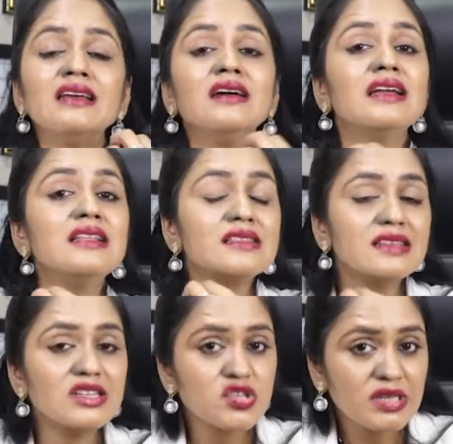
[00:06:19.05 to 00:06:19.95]
the
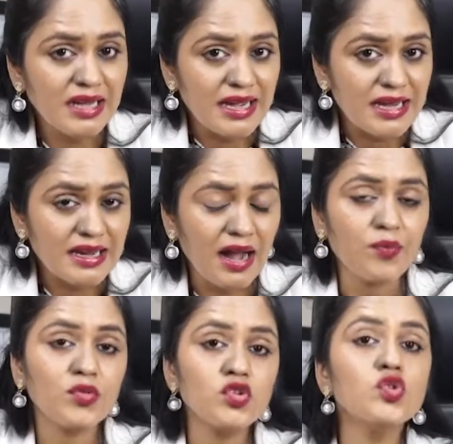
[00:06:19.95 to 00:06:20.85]
incision area,
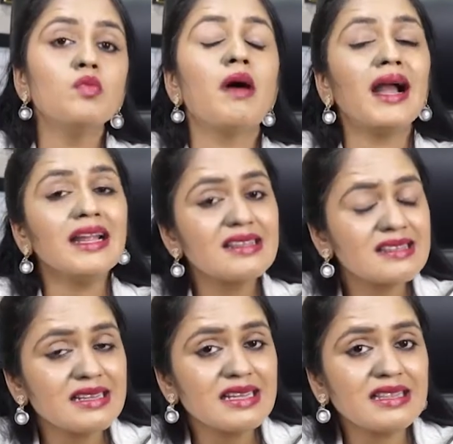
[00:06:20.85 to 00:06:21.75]
you might
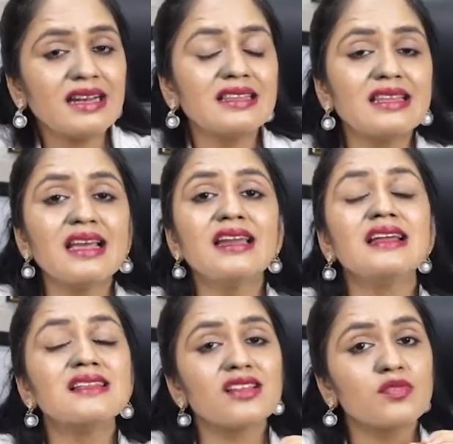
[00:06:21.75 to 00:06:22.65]
see that there
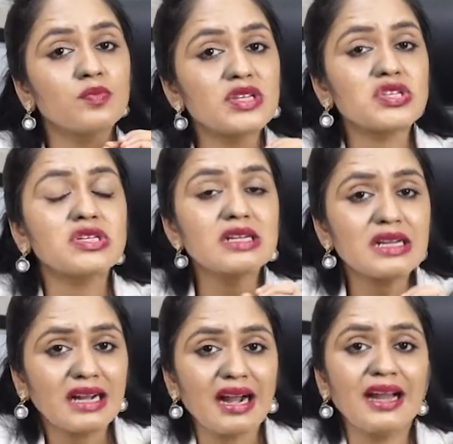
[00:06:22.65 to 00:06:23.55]
is a special
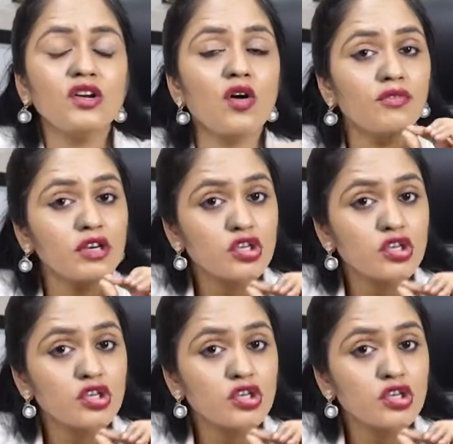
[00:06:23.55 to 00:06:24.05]
kind of a